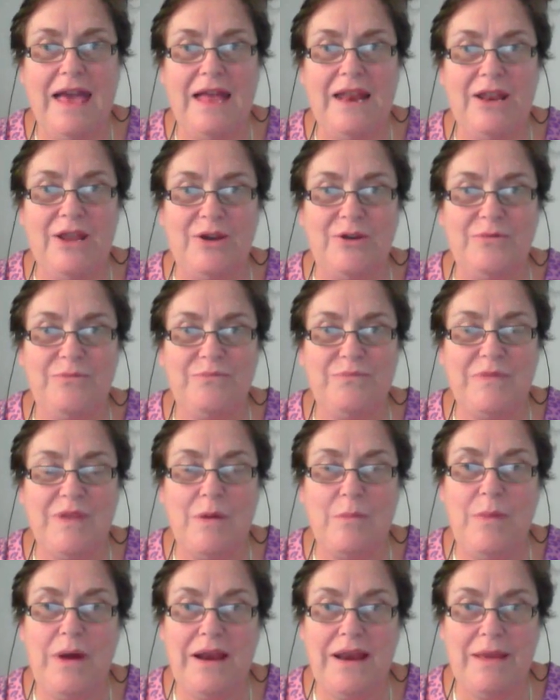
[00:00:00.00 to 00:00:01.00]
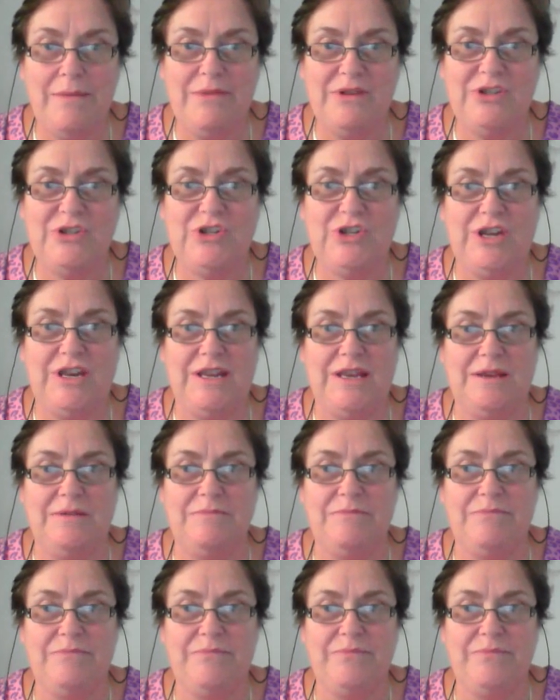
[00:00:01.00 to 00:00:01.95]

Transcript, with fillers: Hello, my name is Jenny.